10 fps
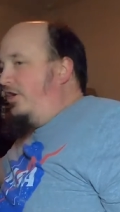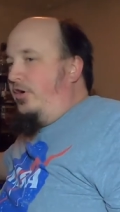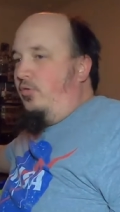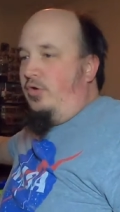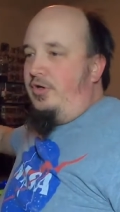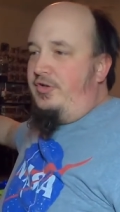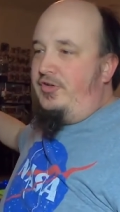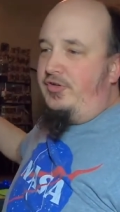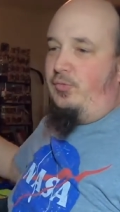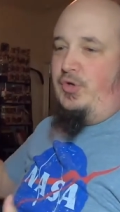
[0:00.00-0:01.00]
And then I ordered
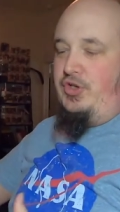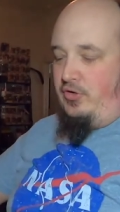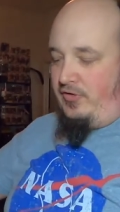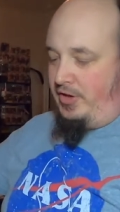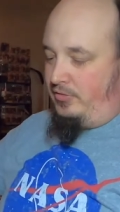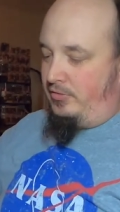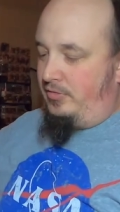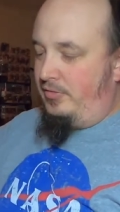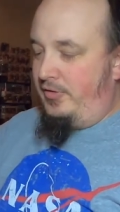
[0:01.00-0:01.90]
this window vinyl.